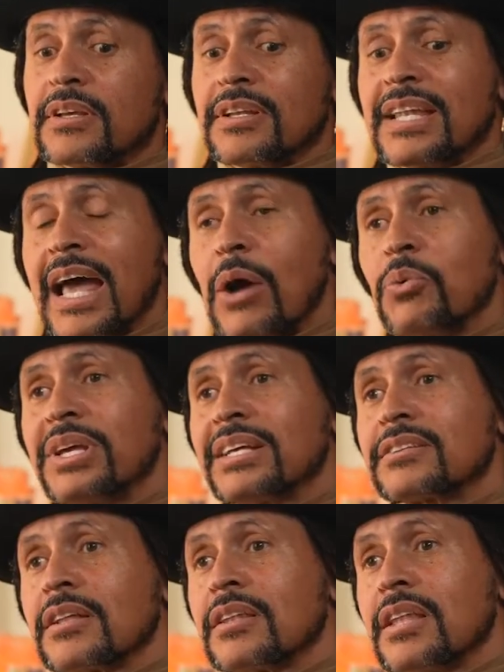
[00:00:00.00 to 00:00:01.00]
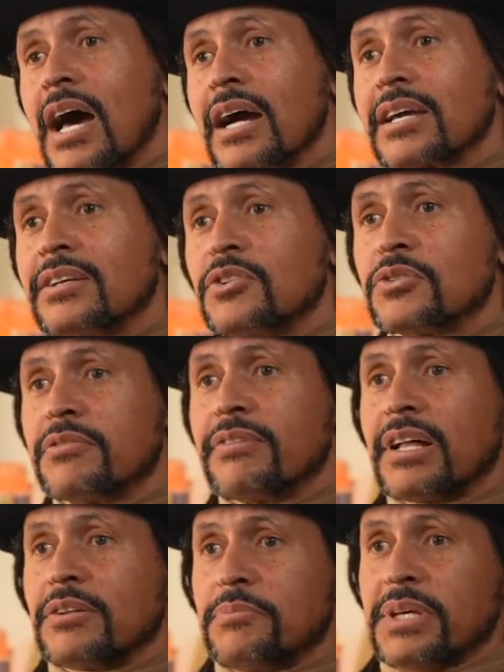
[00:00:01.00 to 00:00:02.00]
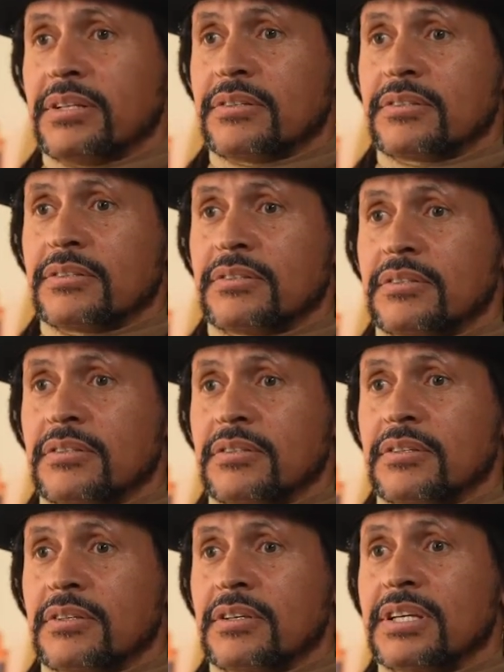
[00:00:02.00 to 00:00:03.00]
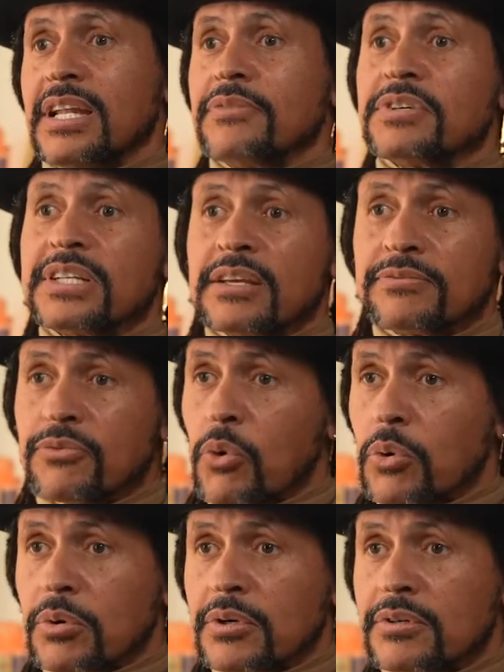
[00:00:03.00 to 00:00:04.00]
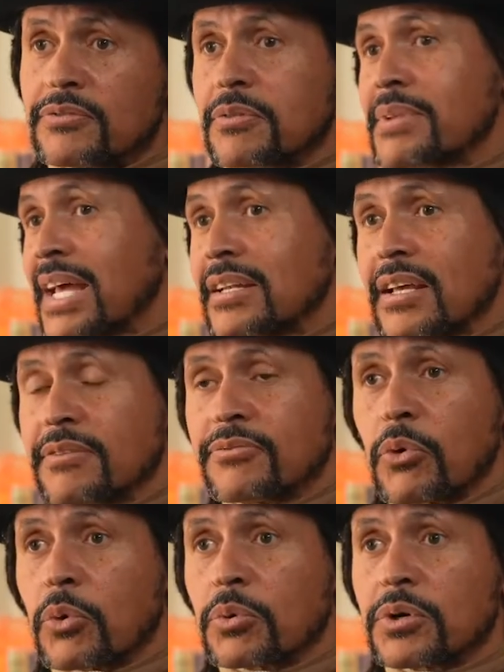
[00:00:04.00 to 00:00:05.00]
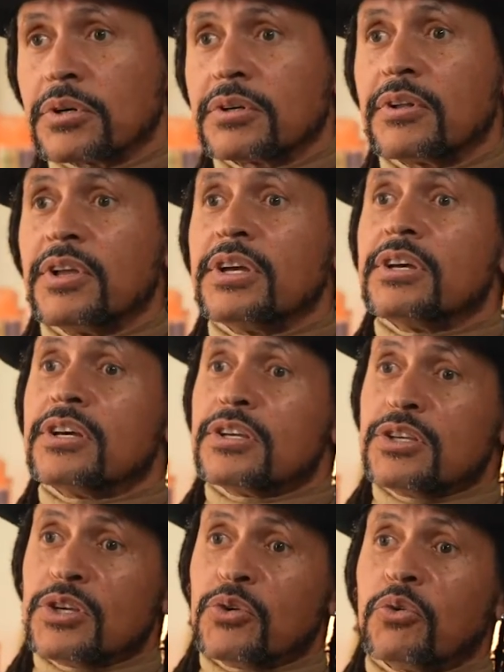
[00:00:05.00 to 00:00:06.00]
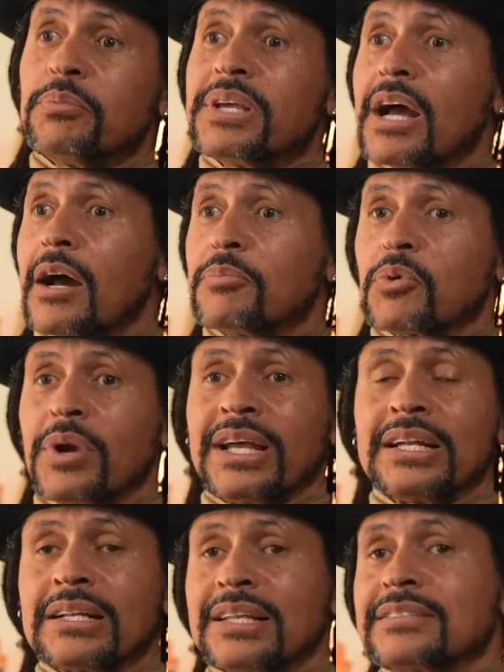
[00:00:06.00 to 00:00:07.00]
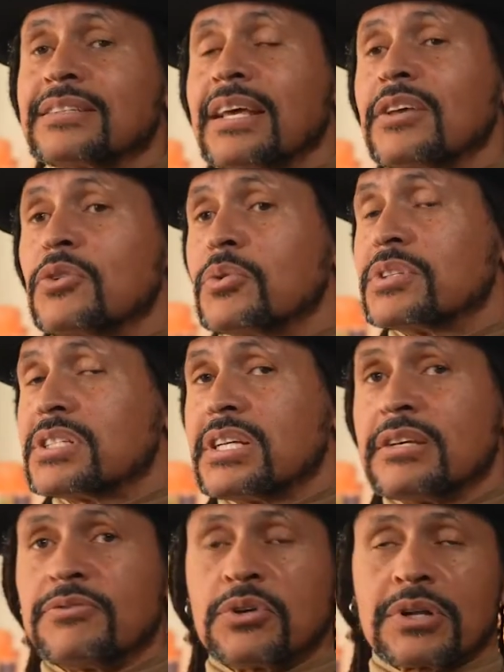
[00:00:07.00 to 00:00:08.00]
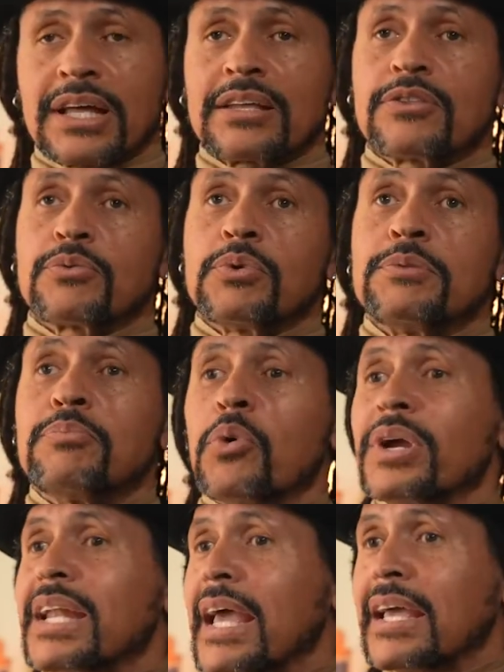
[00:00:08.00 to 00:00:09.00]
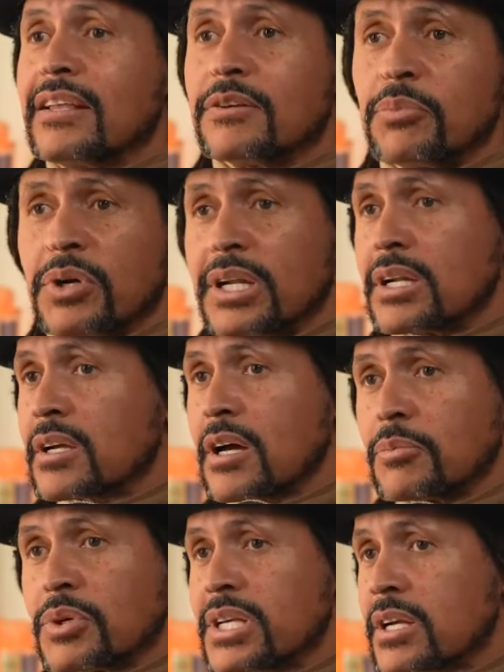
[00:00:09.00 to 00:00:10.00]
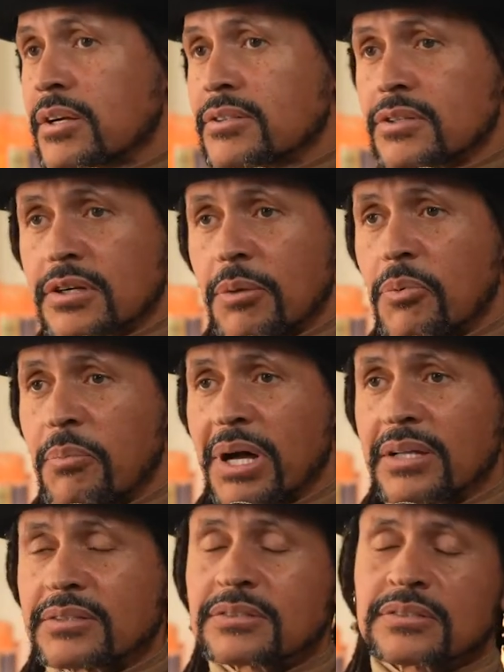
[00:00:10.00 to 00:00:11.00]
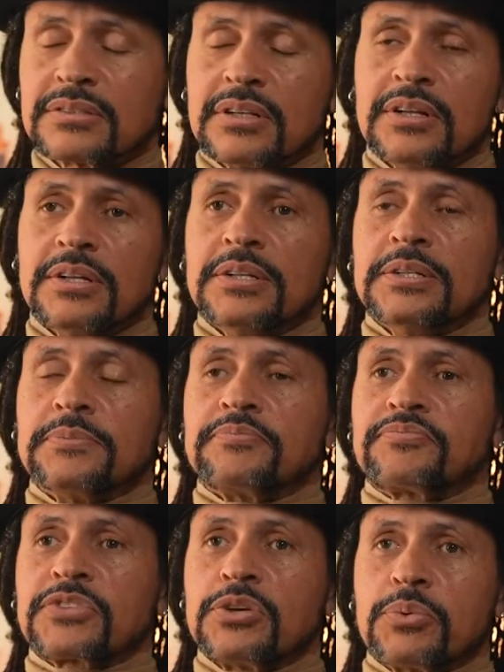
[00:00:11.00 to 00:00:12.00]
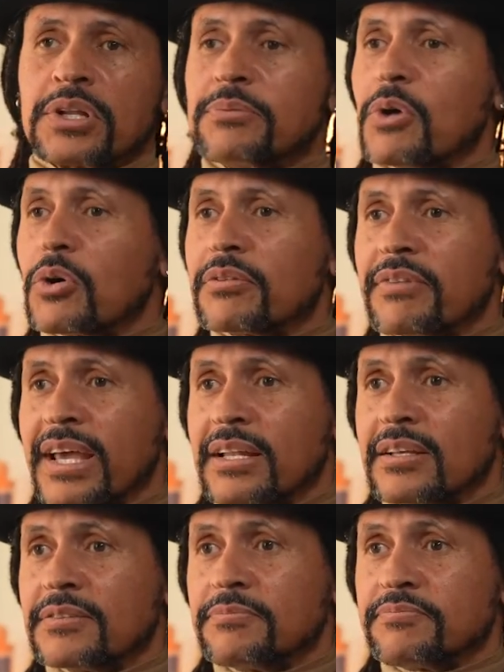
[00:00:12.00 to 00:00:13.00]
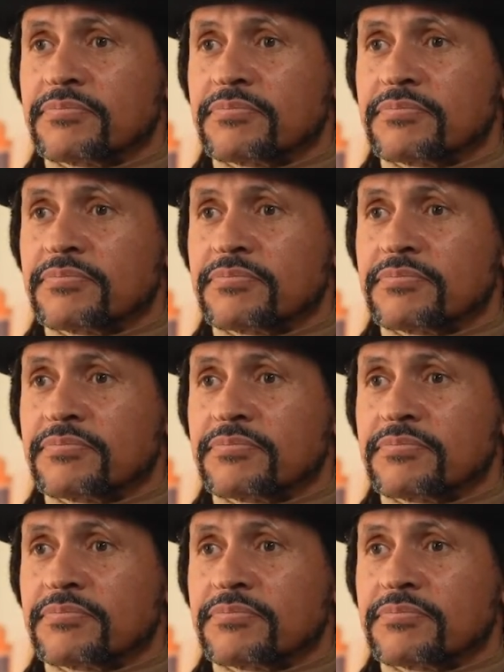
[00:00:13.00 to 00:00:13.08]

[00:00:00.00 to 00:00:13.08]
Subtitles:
Now we get to lock in your development. And every day forward, from that day forward, you will be operating, let's say you achieve your like 3.8, you put in a couple years or a couple months, you're really motivated.